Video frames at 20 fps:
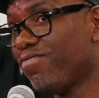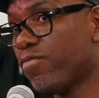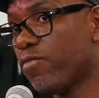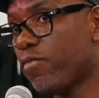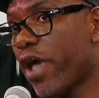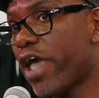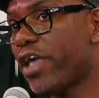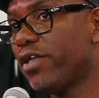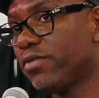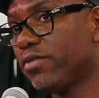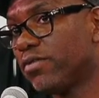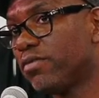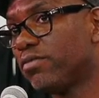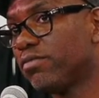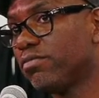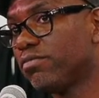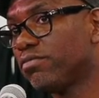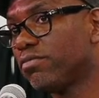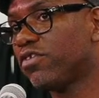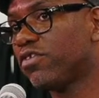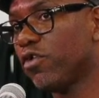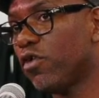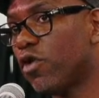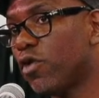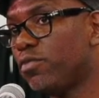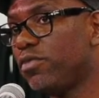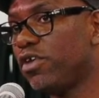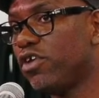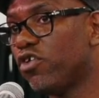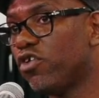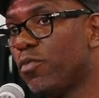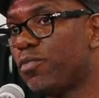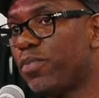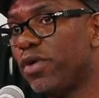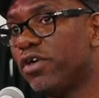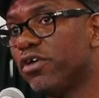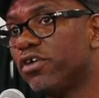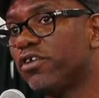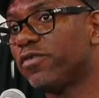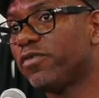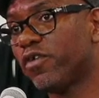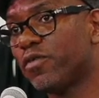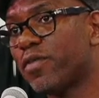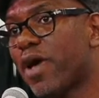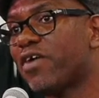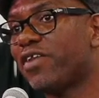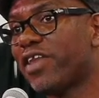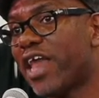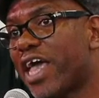right? So, pills for about